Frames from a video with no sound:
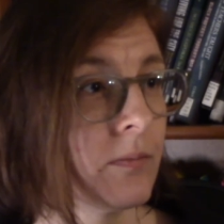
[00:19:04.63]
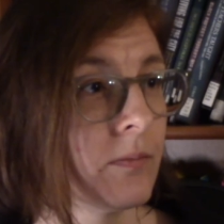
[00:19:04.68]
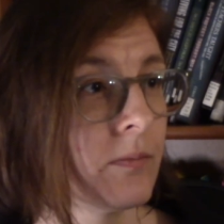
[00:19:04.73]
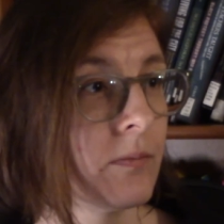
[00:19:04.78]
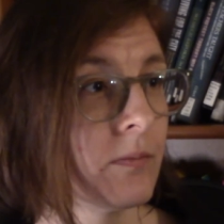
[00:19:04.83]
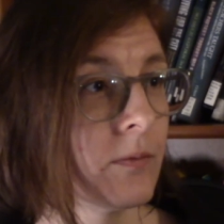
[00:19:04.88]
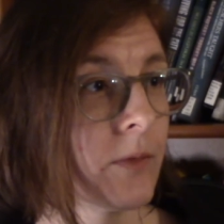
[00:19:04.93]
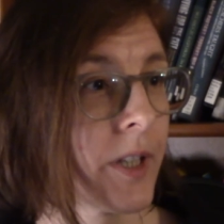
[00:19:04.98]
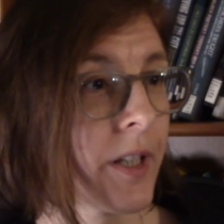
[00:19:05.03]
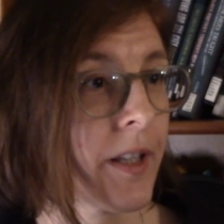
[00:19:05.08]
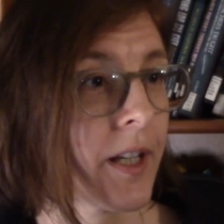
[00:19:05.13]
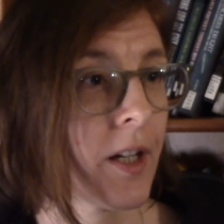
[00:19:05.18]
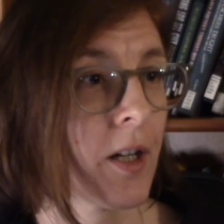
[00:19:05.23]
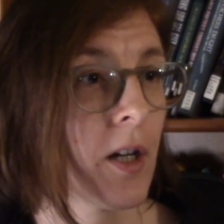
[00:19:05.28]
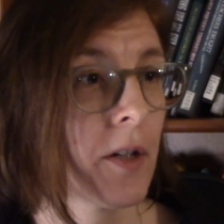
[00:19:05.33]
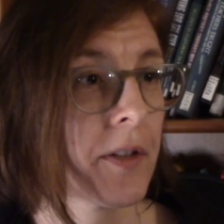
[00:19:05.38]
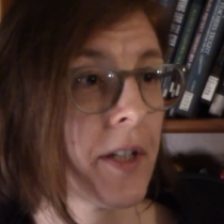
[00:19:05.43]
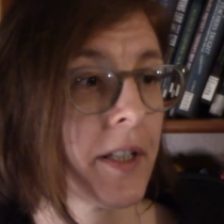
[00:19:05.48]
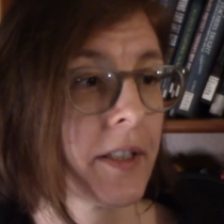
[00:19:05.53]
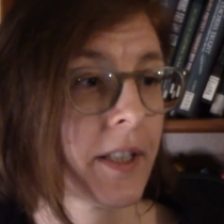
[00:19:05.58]
what are they
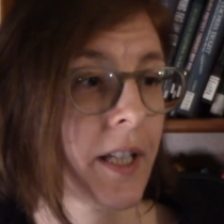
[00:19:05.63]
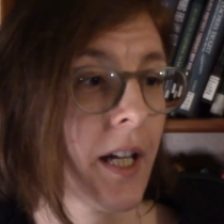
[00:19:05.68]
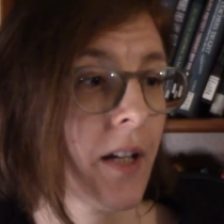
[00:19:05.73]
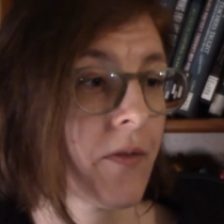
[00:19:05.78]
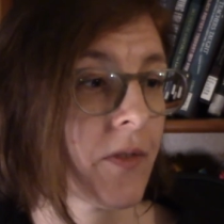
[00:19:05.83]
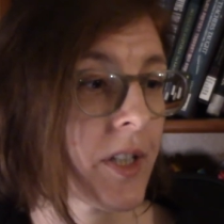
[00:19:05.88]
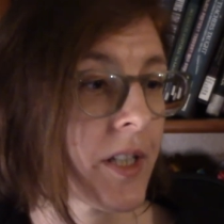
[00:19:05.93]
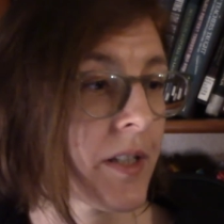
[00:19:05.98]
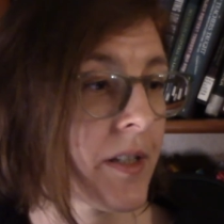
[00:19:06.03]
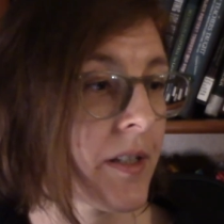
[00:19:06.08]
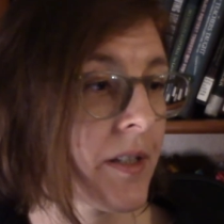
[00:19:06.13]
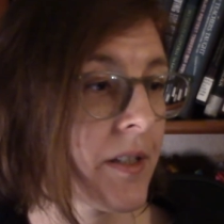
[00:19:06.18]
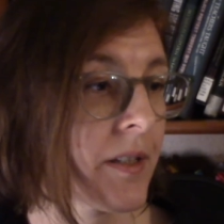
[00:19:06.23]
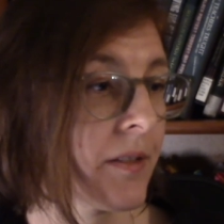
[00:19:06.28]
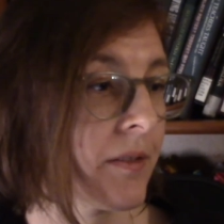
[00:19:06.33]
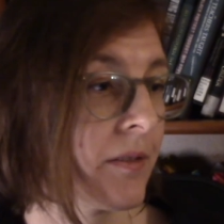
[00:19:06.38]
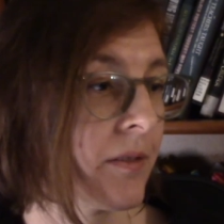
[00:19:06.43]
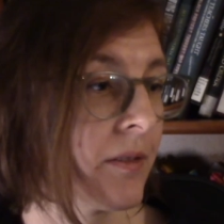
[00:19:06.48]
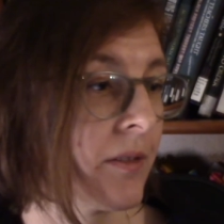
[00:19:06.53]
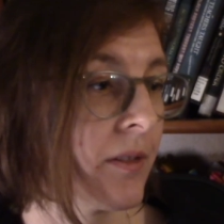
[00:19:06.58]
called on Canvas?
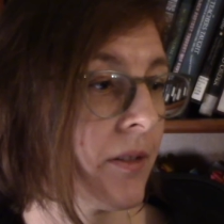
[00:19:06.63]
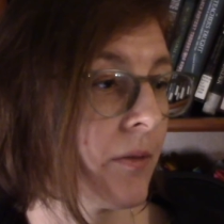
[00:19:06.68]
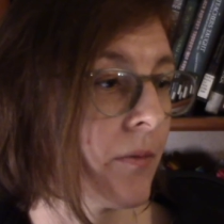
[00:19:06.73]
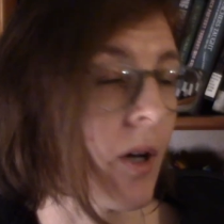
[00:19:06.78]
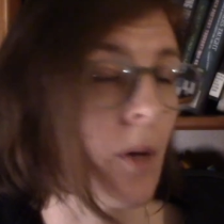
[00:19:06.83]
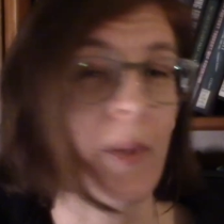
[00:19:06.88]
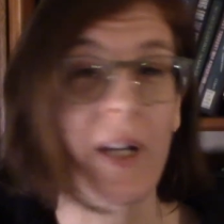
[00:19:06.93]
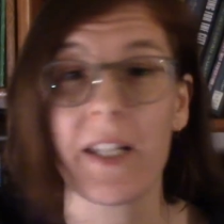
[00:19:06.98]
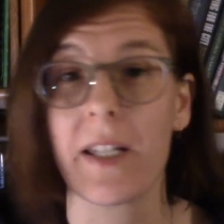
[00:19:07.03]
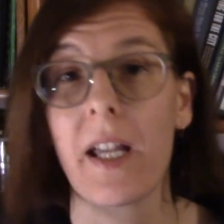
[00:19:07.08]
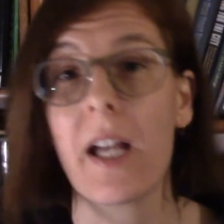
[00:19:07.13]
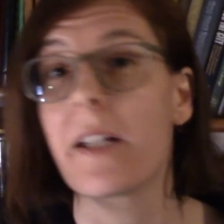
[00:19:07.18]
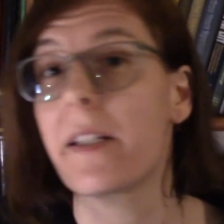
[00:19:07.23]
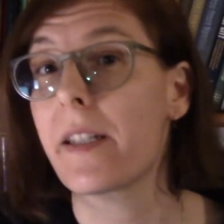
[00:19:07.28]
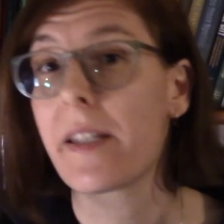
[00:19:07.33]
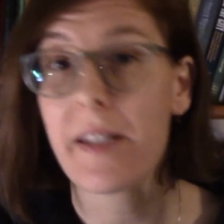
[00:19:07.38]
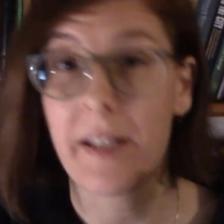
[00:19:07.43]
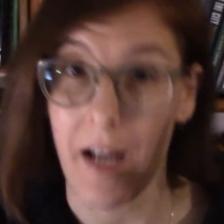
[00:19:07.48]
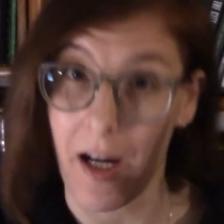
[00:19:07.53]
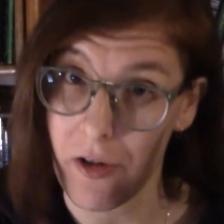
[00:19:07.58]
Well, basically a
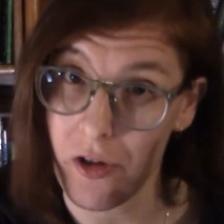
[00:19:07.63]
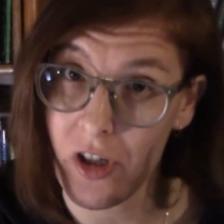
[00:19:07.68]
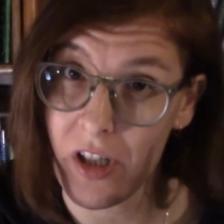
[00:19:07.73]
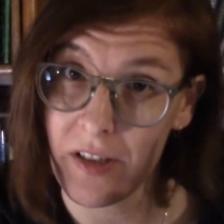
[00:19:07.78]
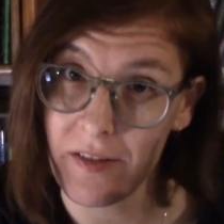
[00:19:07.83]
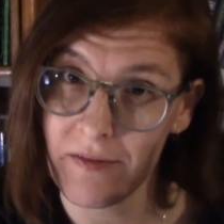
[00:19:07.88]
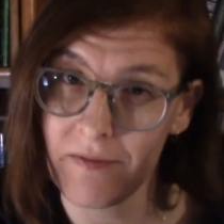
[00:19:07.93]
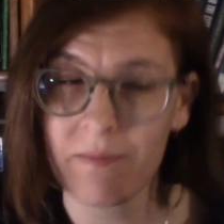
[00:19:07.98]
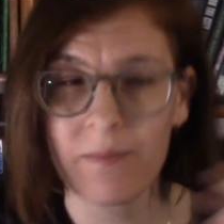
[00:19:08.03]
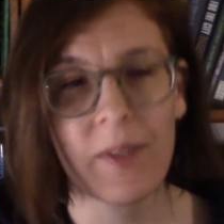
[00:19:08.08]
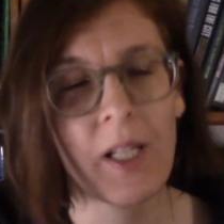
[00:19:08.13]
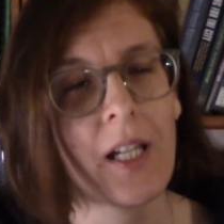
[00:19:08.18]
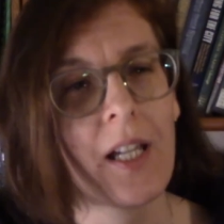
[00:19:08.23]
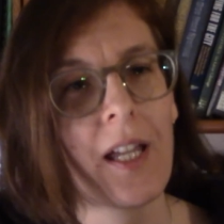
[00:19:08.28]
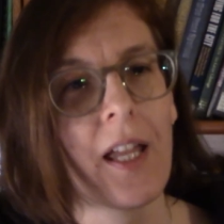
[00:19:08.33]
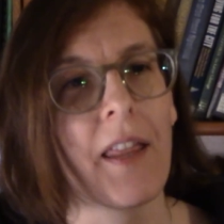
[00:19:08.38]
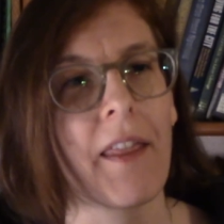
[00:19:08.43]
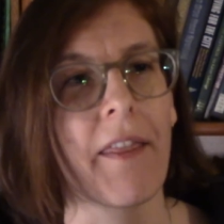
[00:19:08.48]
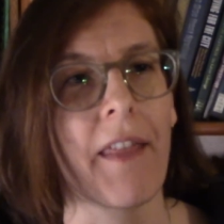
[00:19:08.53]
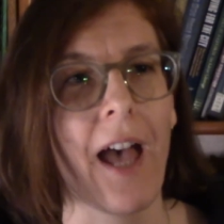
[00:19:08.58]
discussion
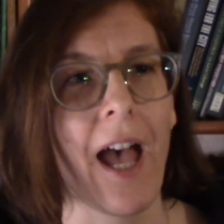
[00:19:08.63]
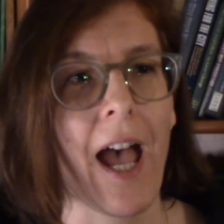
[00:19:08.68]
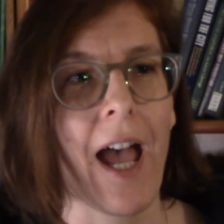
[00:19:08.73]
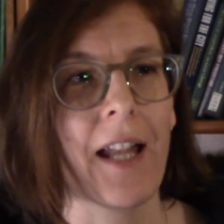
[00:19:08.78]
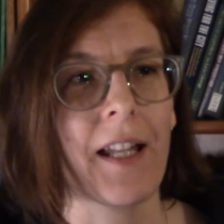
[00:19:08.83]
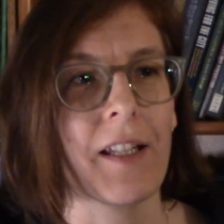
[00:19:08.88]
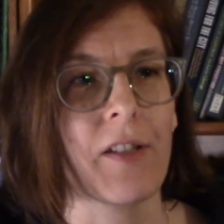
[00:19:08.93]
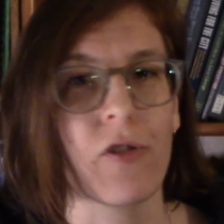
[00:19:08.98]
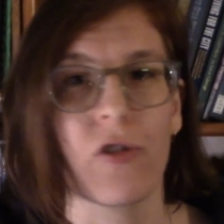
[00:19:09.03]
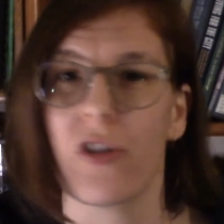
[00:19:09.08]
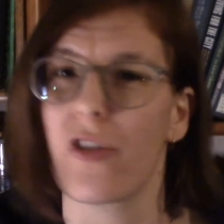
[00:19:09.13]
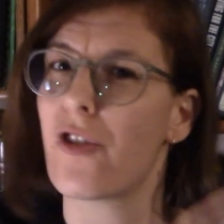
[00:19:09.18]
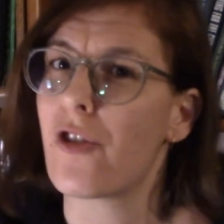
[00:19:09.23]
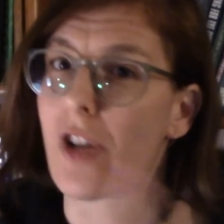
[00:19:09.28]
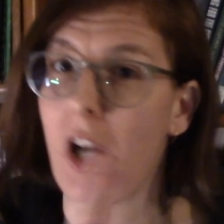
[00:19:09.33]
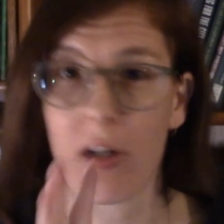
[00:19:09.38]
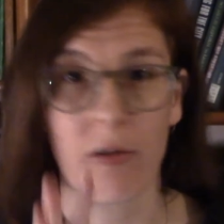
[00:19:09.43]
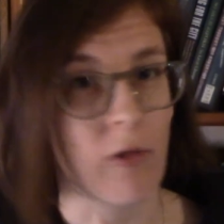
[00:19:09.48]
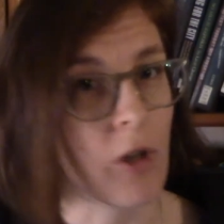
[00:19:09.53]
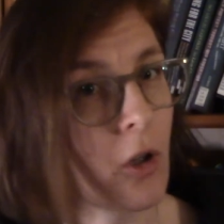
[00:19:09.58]
that is just
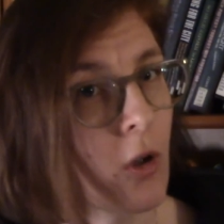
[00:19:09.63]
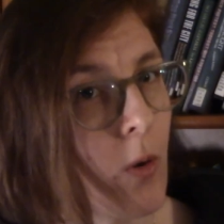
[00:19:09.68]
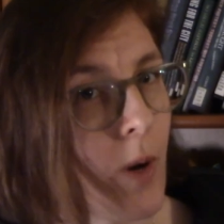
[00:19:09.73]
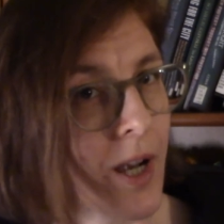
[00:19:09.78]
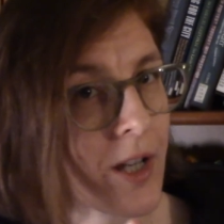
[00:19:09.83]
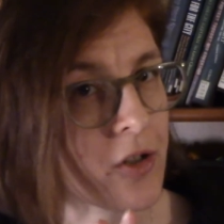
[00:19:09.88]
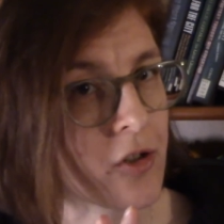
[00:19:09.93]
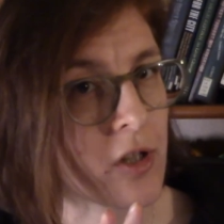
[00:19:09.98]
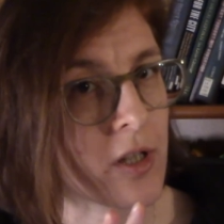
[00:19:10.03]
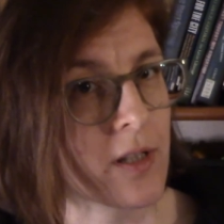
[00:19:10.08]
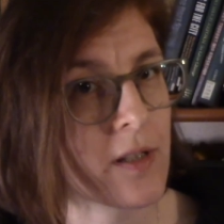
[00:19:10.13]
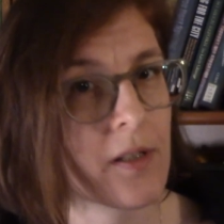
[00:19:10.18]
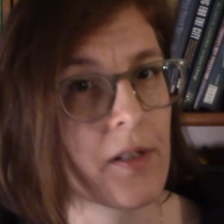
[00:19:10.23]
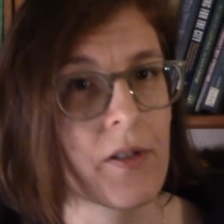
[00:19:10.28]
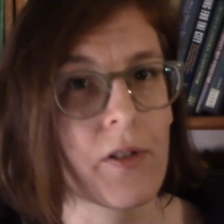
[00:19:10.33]
general questions.